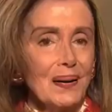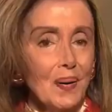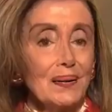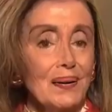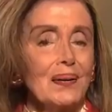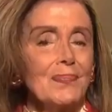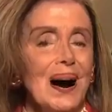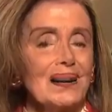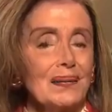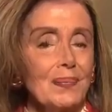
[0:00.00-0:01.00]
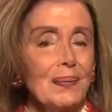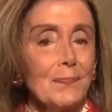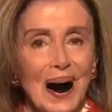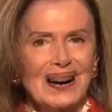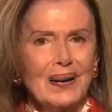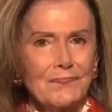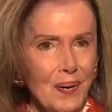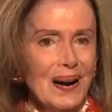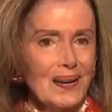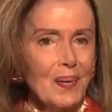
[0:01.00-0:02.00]
We've already made some major
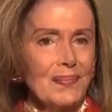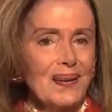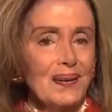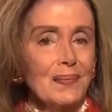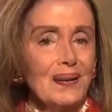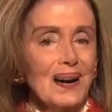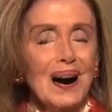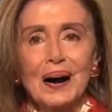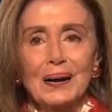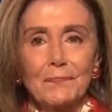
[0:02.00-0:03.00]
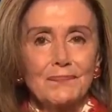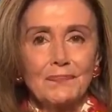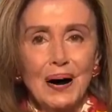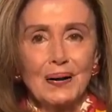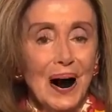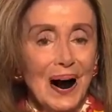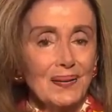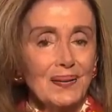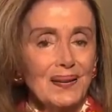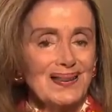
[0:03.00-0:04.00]
breakthroughs, you know? You see, Kyle
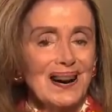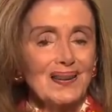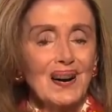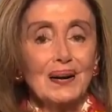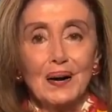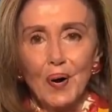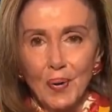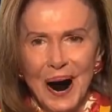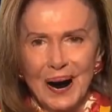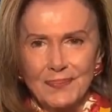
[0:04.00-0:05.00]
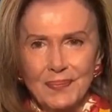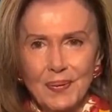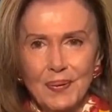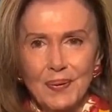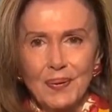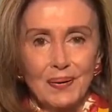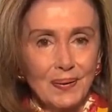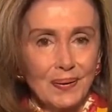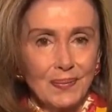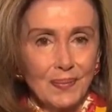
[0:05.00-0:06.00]
didn't just drive to
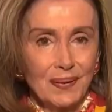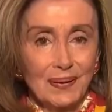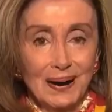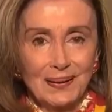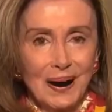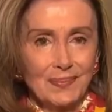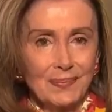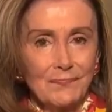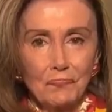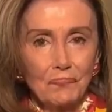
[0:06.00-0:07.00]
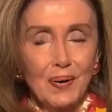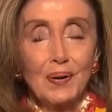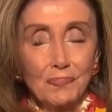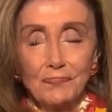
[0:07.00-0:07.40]
Kenosha that night. No.